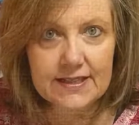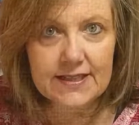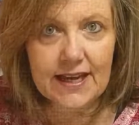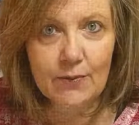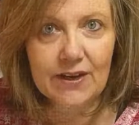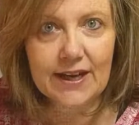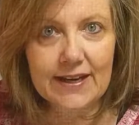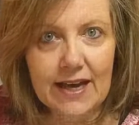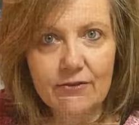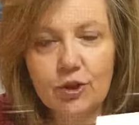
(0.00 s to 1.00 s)
Today we're going
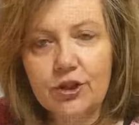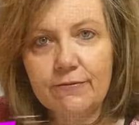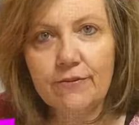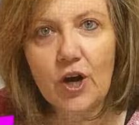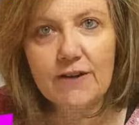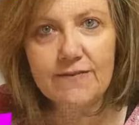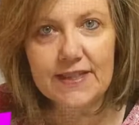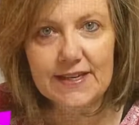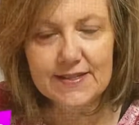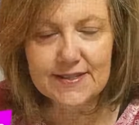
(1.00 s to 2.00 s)
to have a look at 5
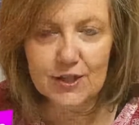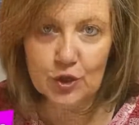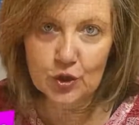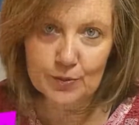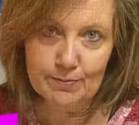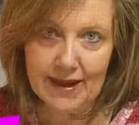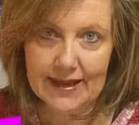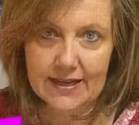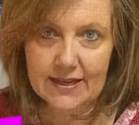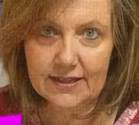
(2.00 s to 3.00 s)
things that you could
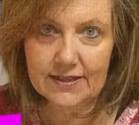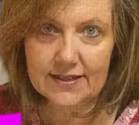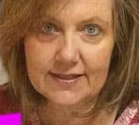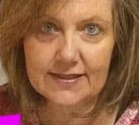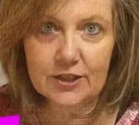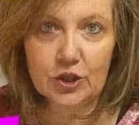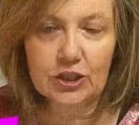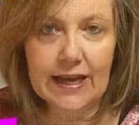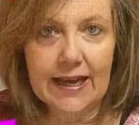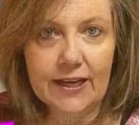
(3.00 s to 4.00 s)
make to sell
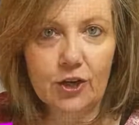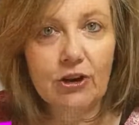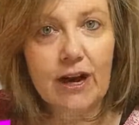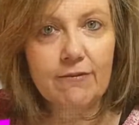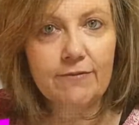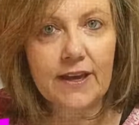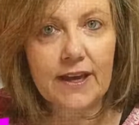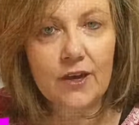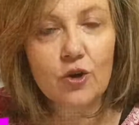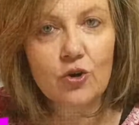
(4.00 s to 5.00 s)
at a craft
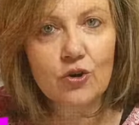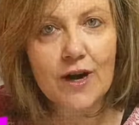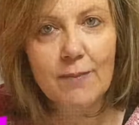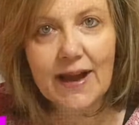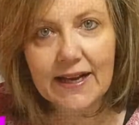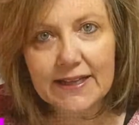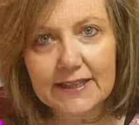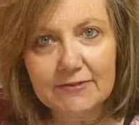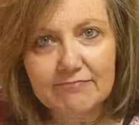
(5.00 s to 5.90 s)
fair or a market.